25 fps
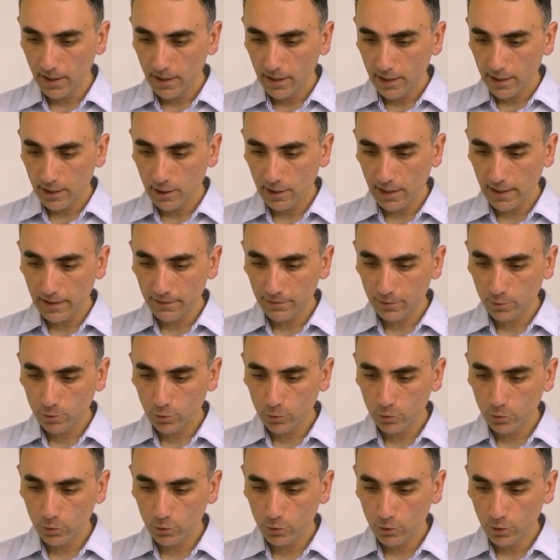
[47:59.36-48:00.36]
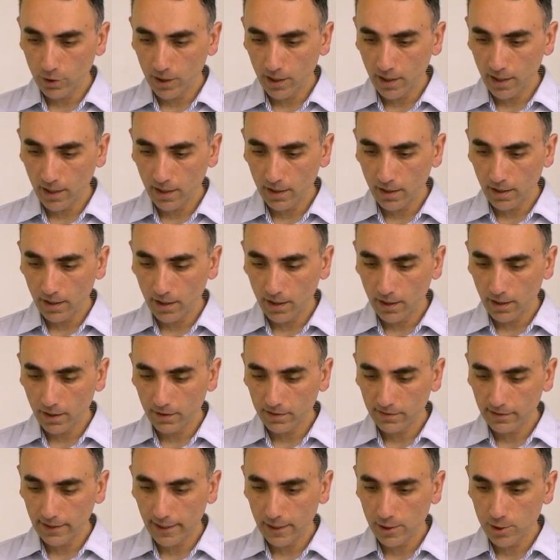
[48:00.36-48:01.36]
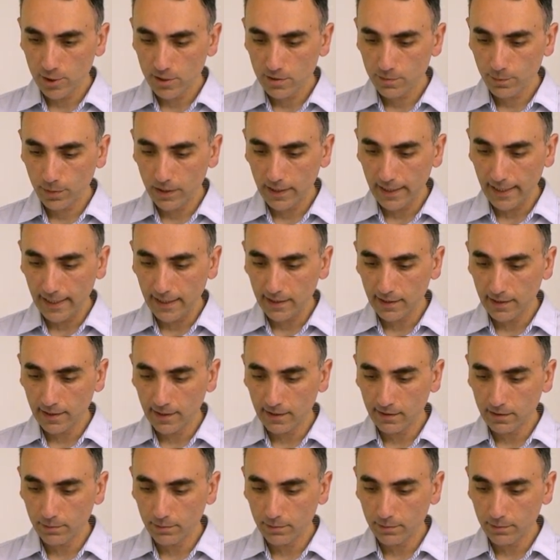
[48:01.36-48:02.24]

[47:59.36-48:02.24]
Here I have two stages, plan and